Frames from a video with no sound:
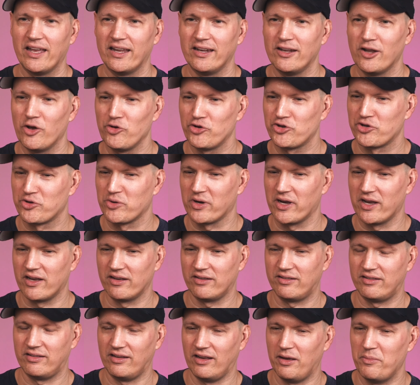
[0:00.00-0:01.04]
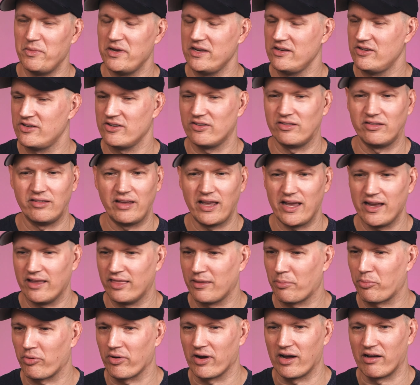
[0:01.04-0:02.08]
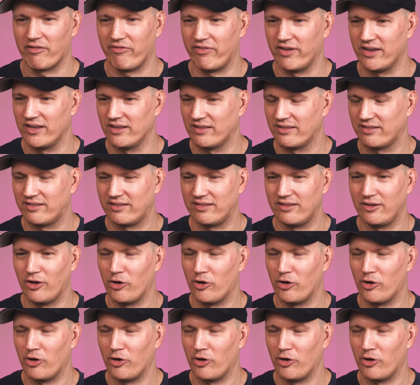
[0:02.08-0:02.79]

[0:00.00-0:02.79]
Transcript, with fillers: no stress. I mean, just take the profits.